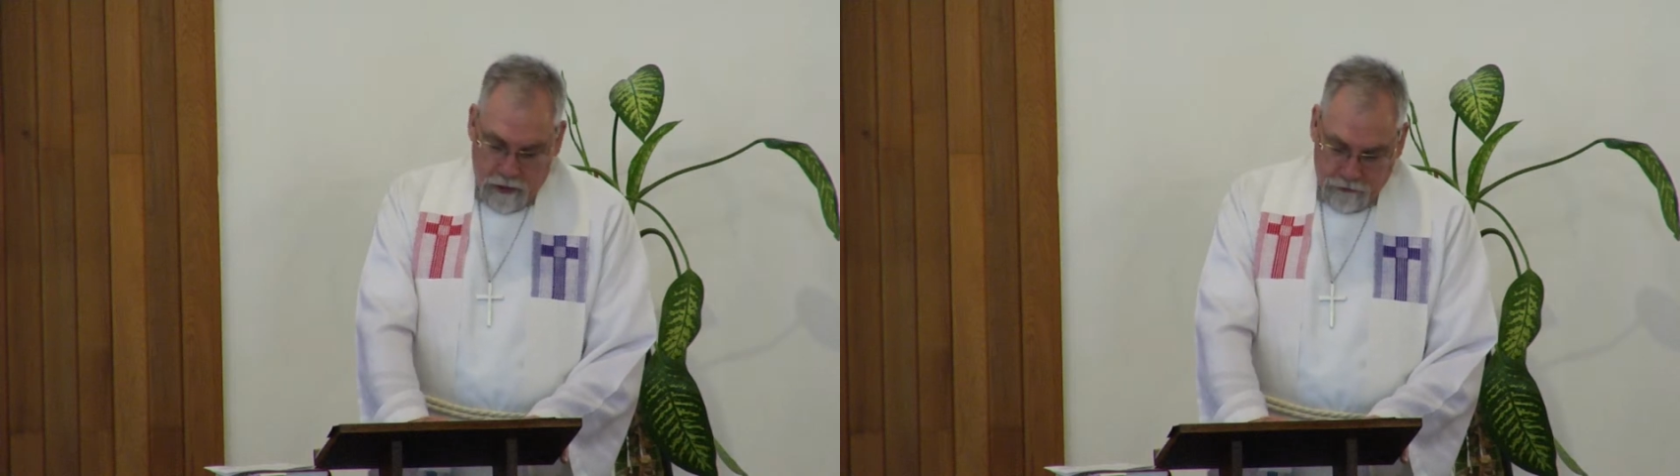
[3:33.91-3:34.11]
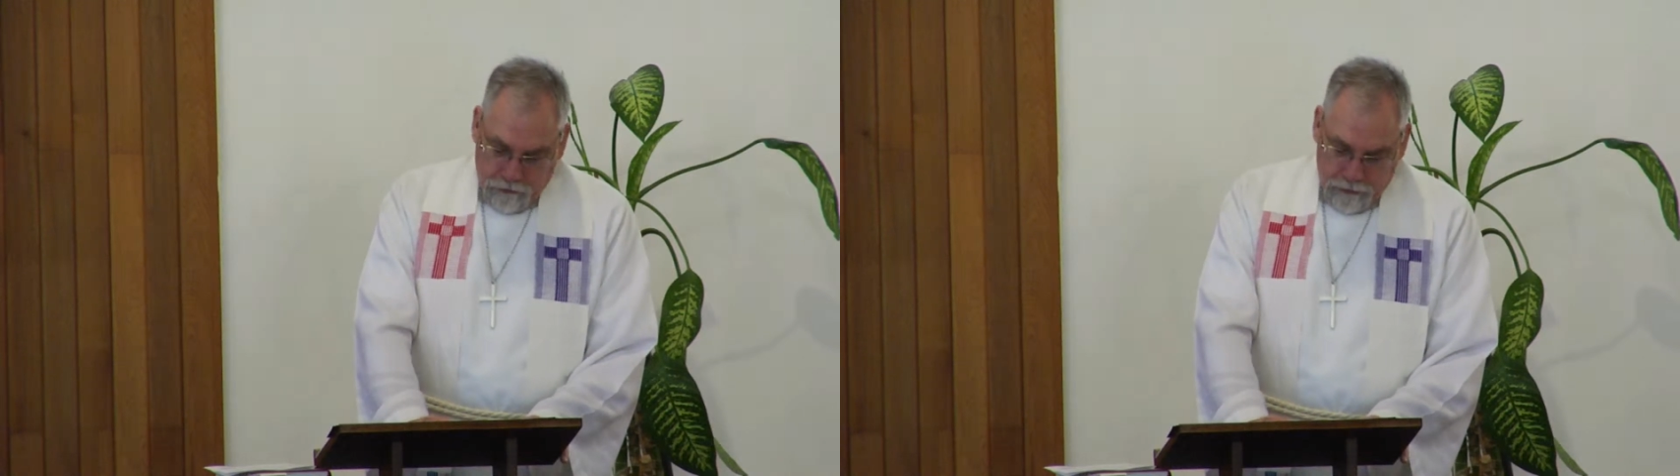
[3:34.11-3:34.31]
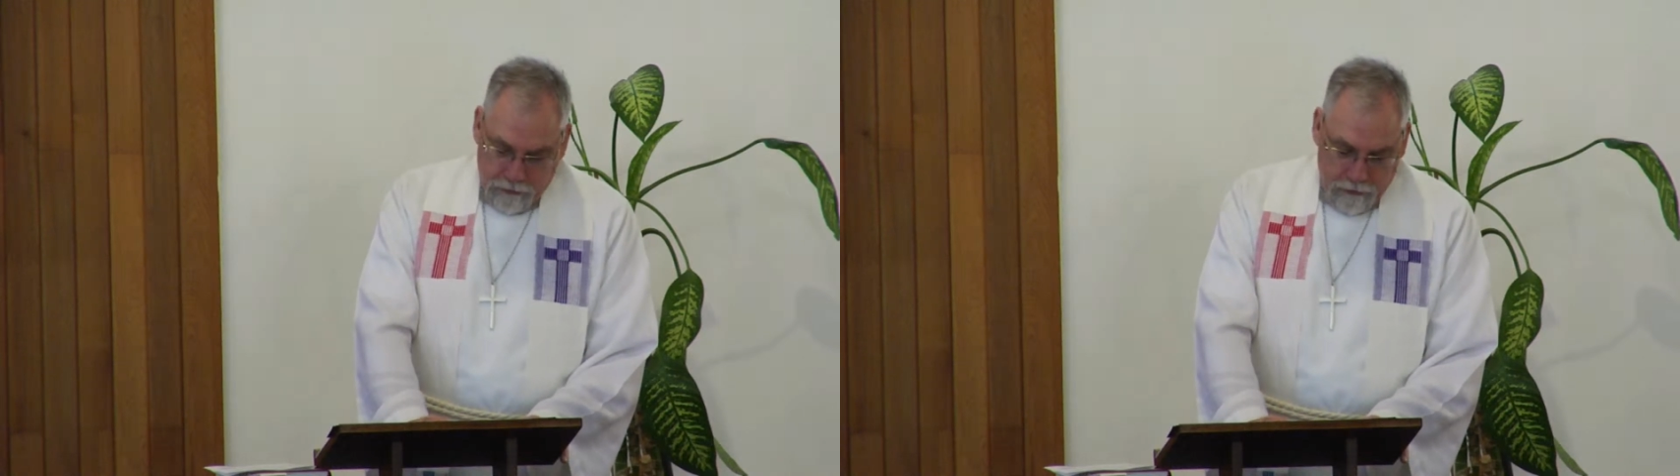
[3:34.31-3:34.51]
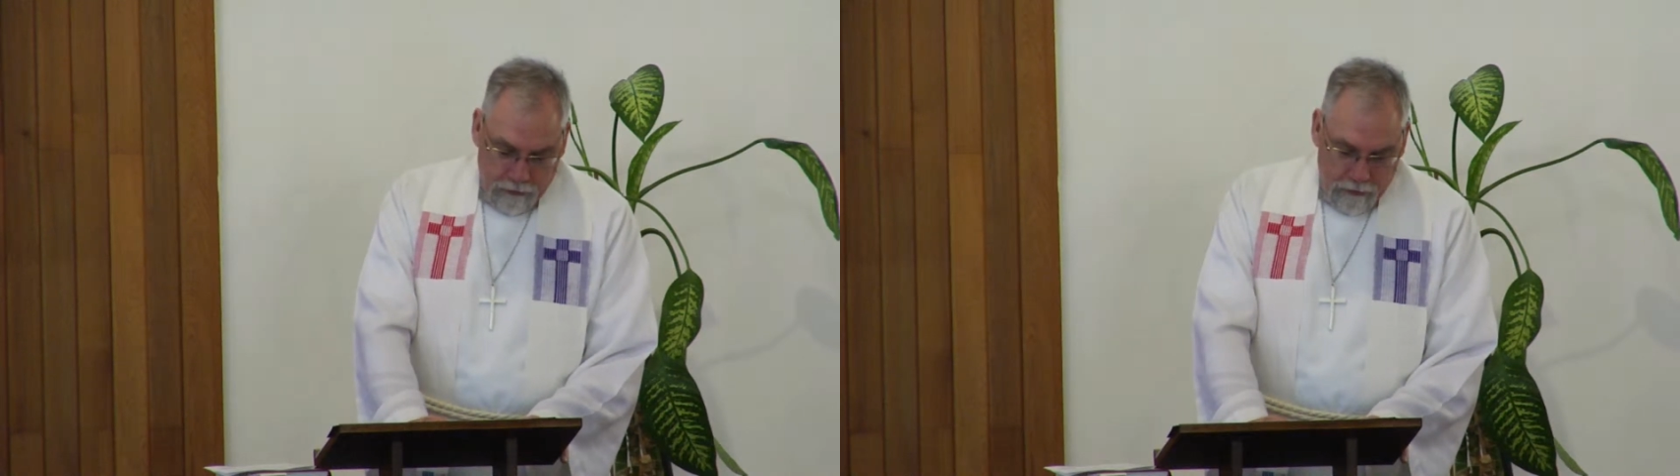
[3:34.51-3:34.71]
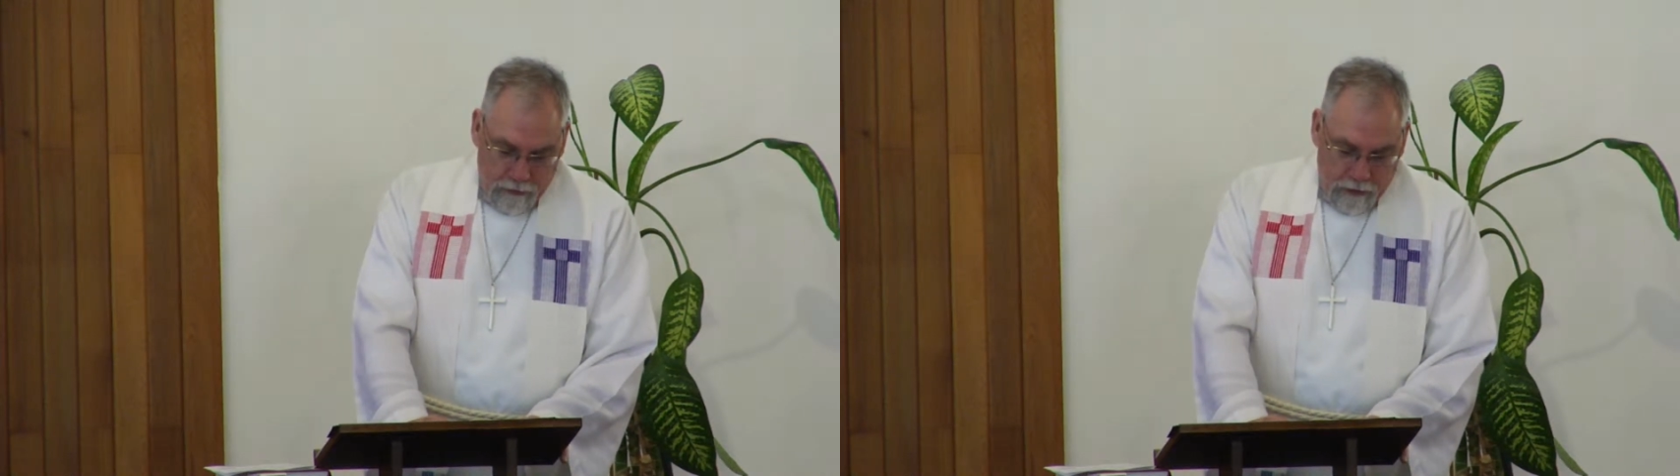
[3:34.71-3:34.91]
our sin,
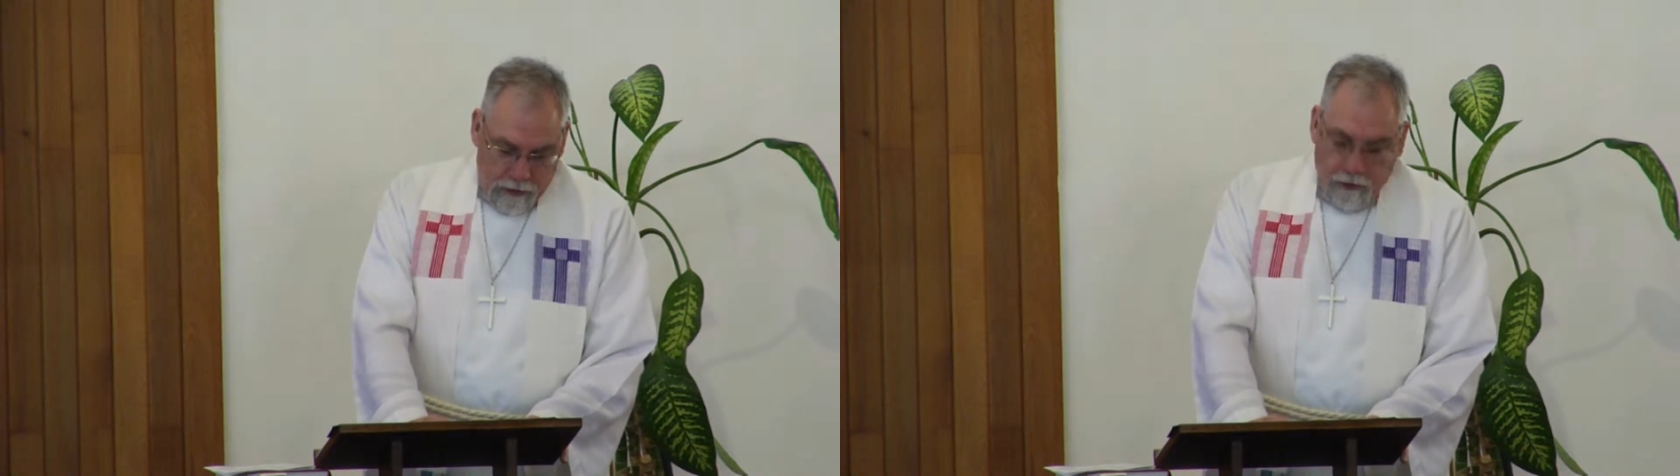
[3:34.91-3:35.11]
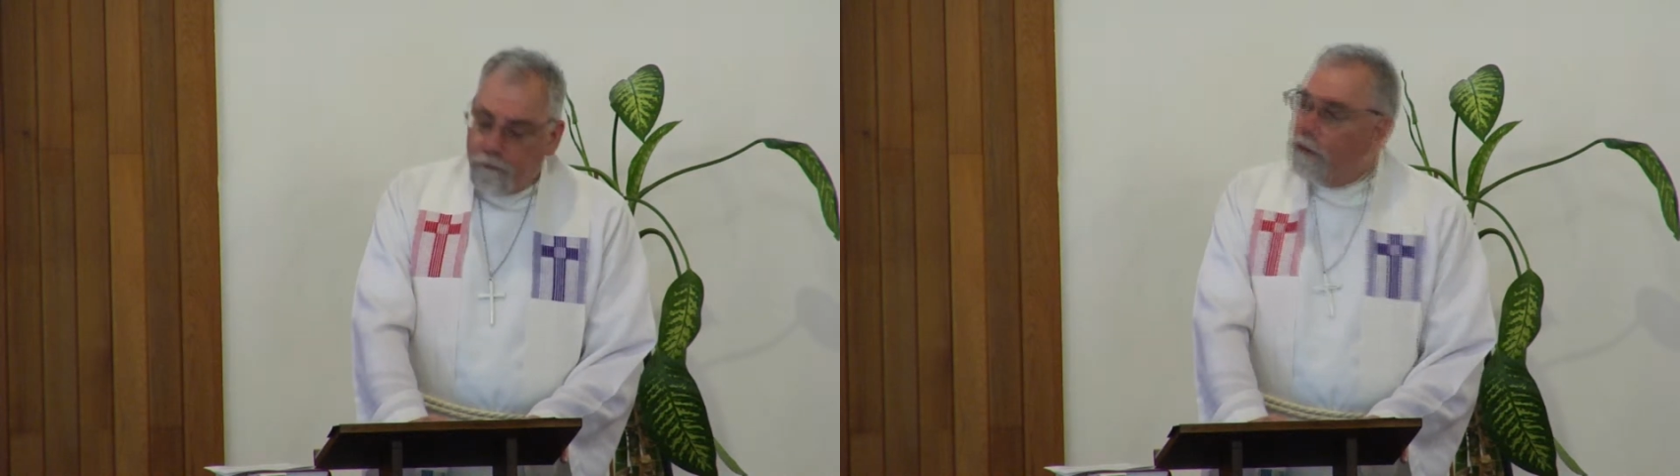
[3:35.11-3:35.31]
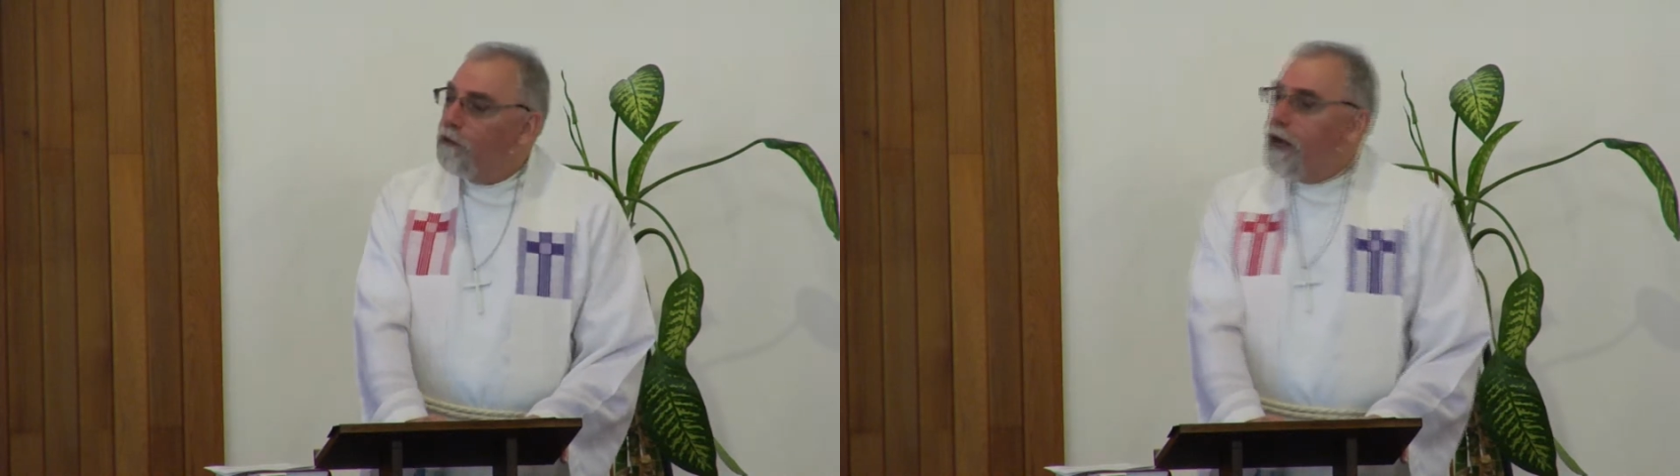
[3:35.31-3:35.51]
and for